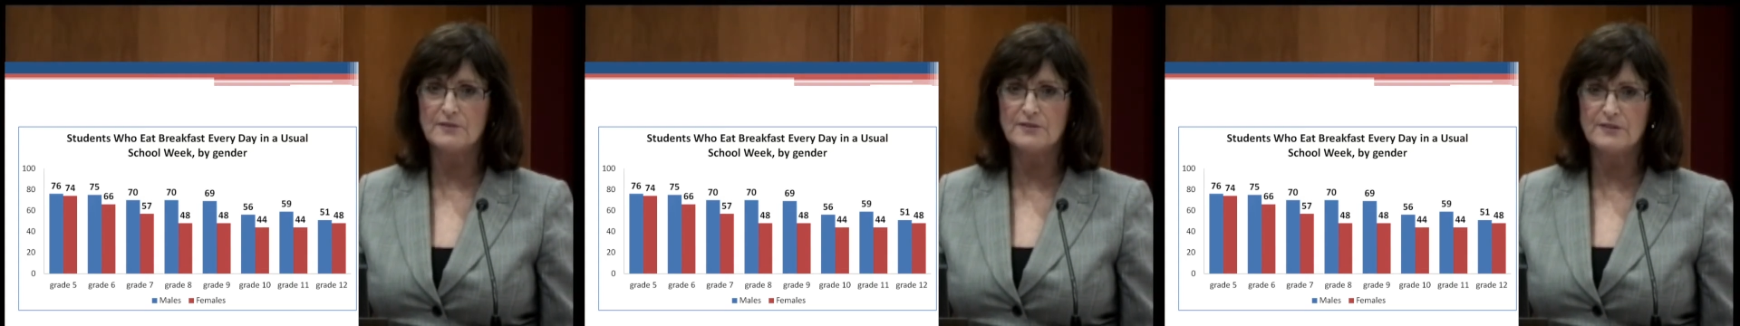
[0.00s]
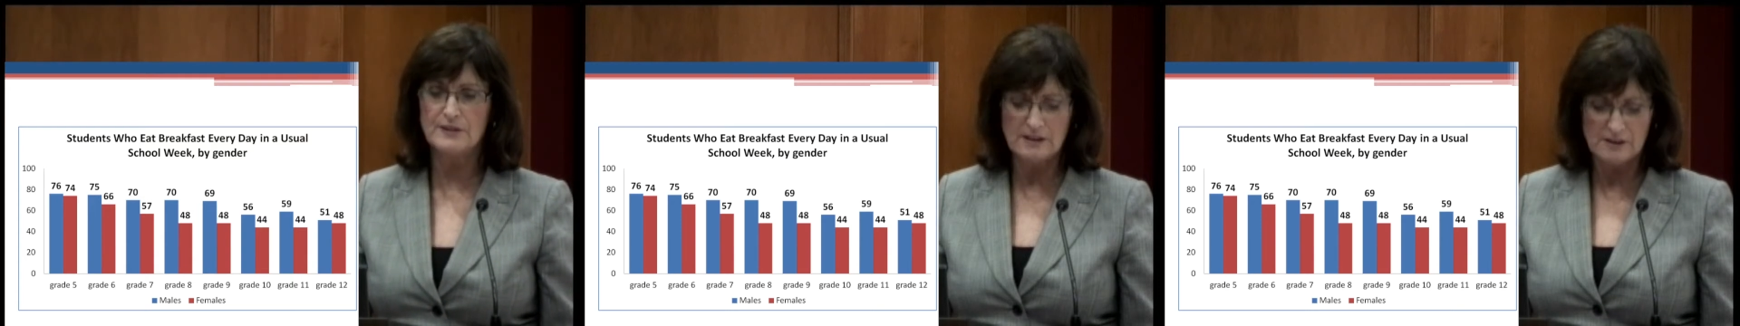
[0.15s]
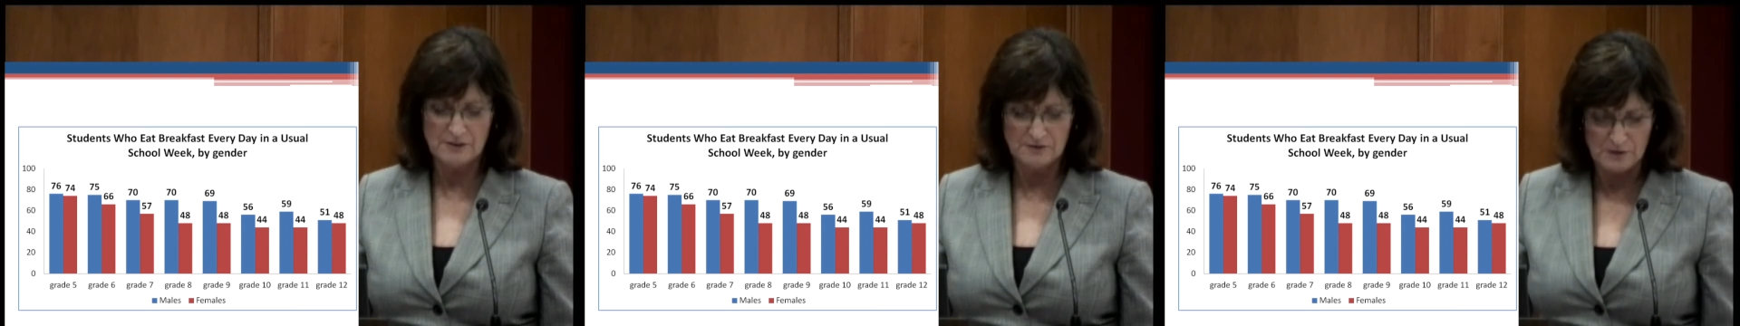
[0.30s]

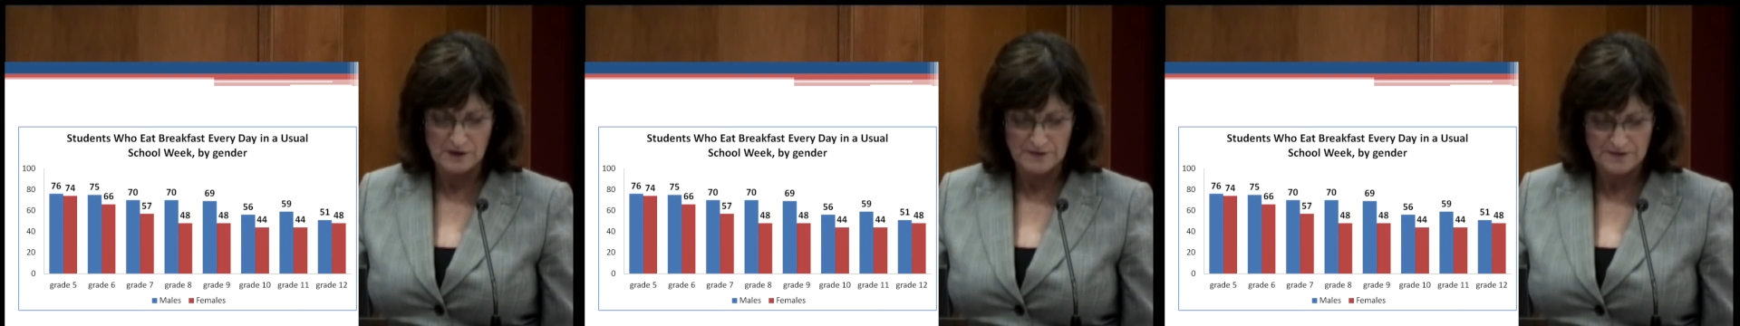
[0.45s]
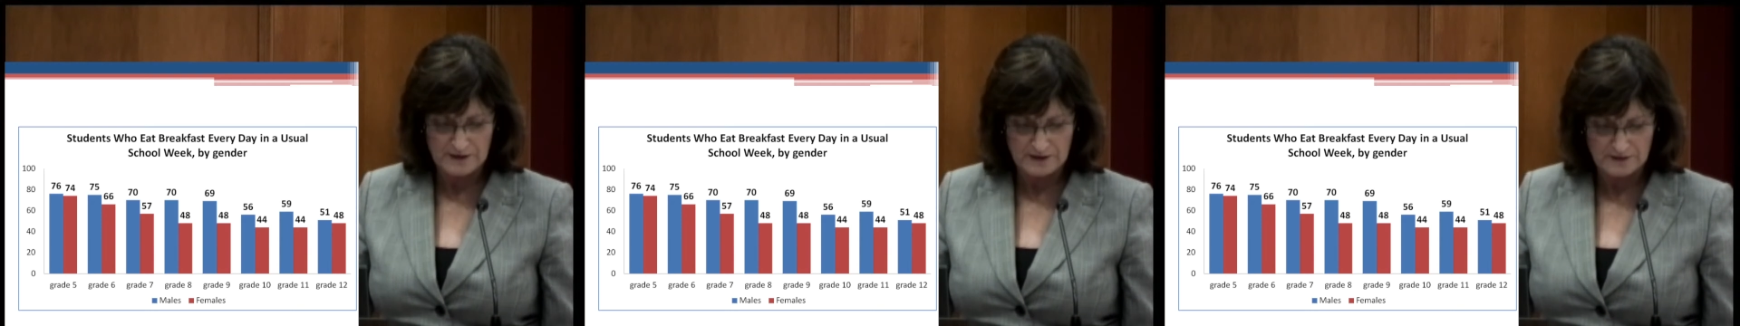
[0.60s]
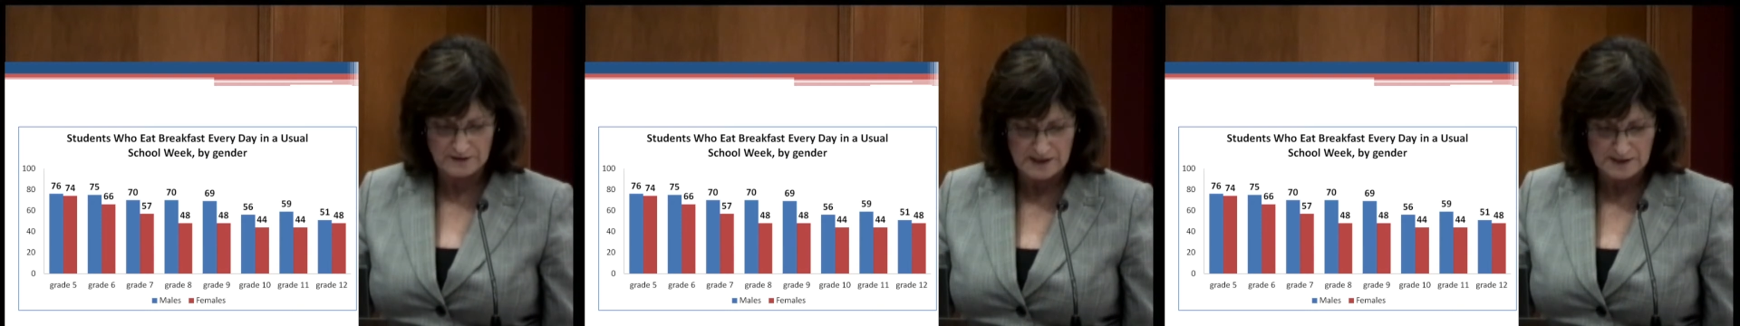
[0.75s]
think of what
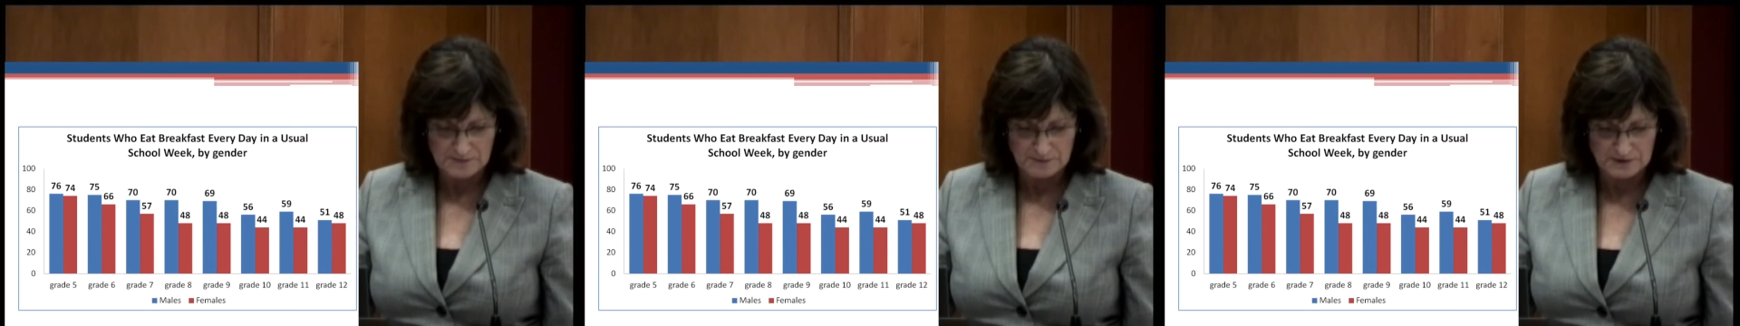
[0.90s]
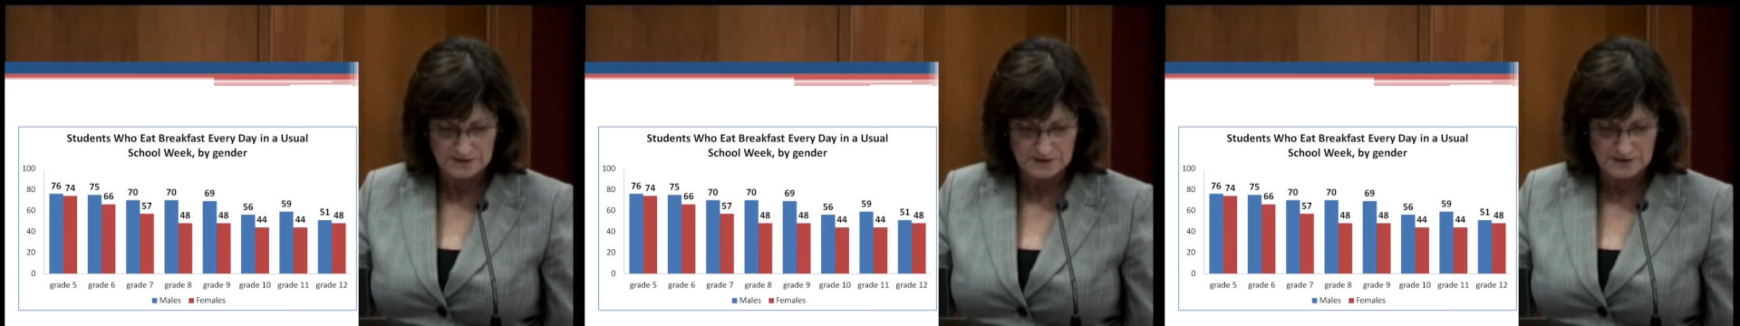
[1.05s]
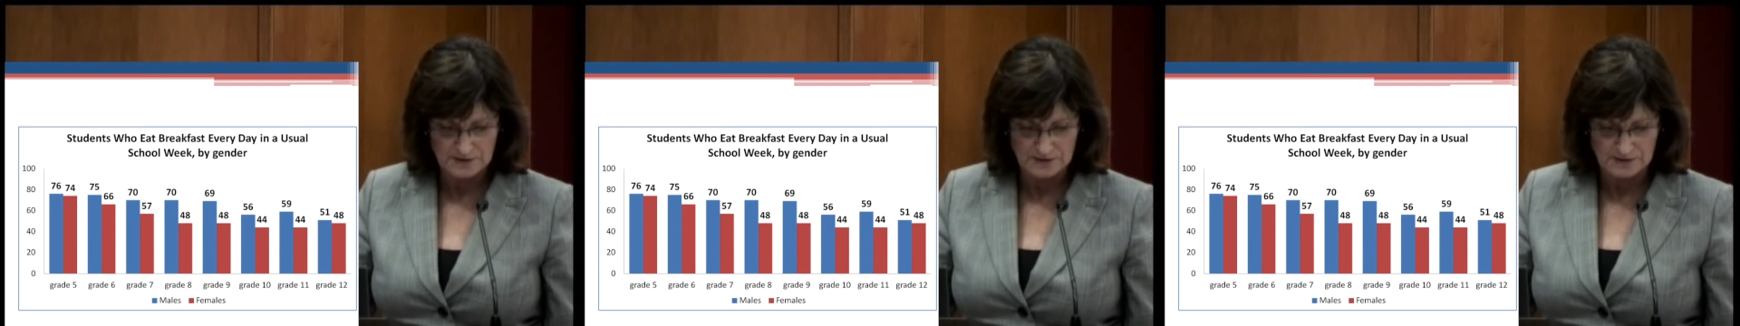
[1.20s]
they're
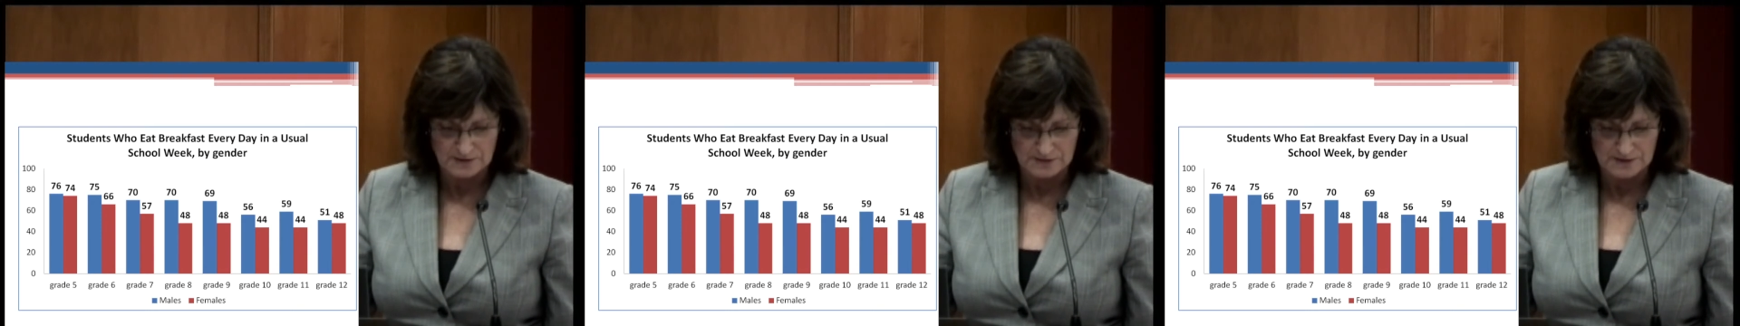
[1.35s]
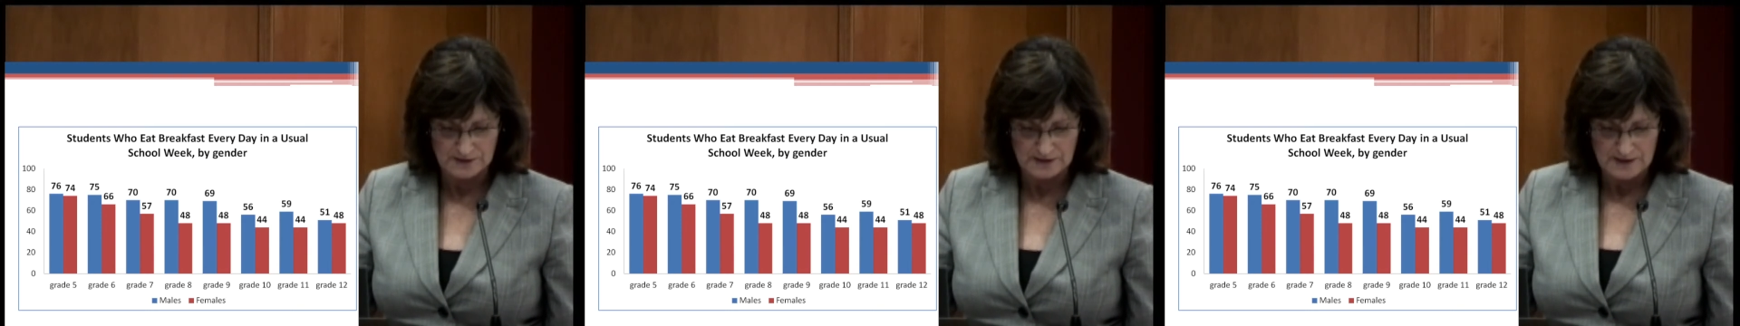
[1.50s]
able to do.